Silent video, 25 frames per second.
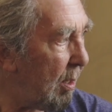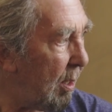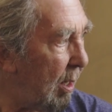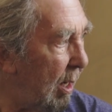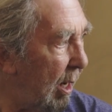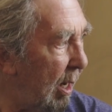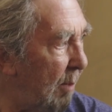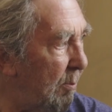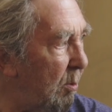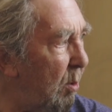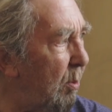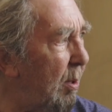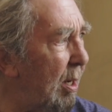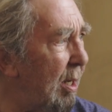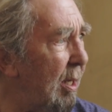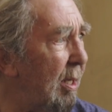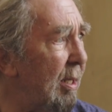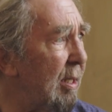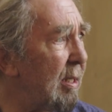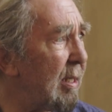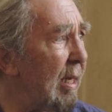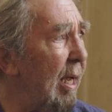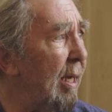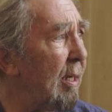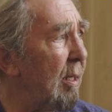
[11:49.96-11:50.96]
And we
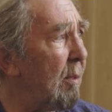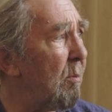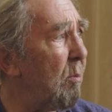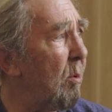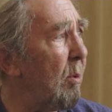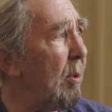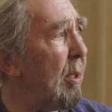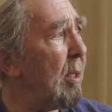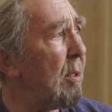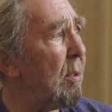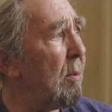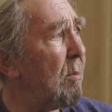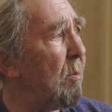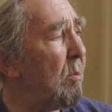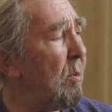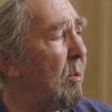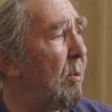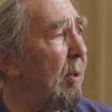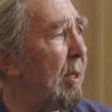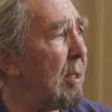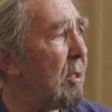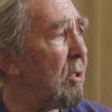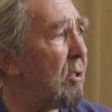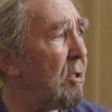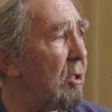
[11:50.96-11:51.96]

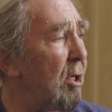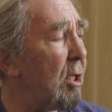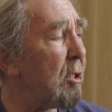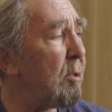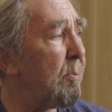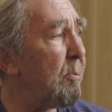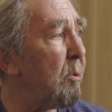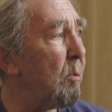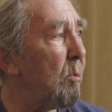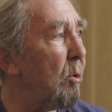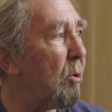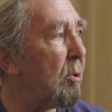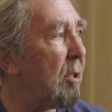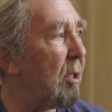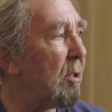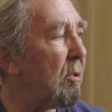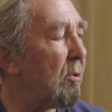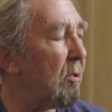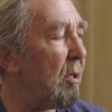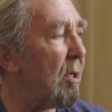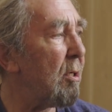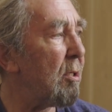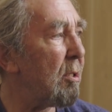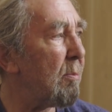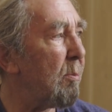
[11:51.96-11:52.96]
weren't just promoting
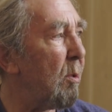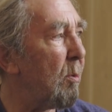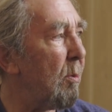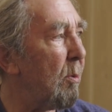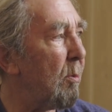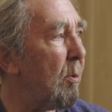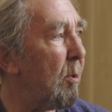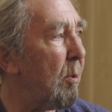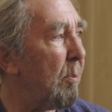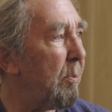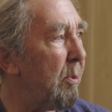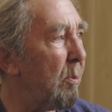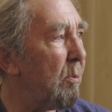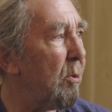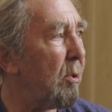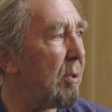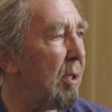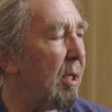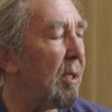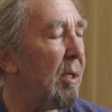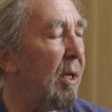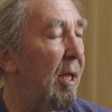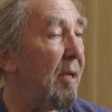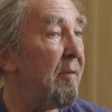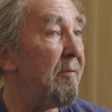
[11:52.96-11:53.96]
drugs, but we were
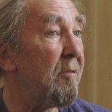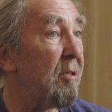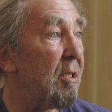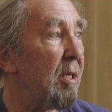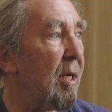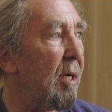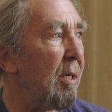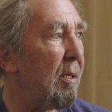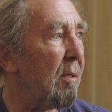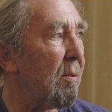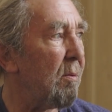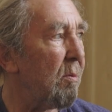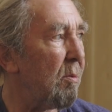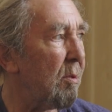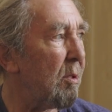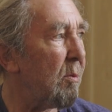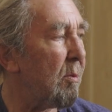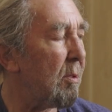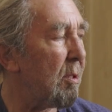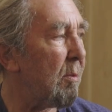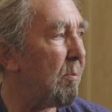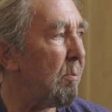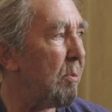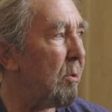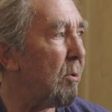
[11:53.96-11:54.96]
promoting lifestyle, which
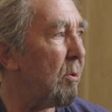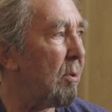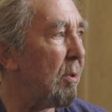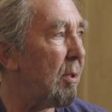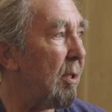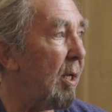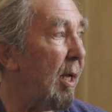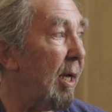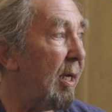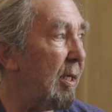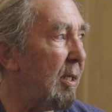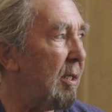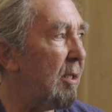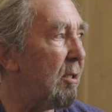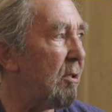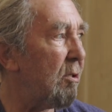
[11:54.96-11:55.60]
was important, i.e.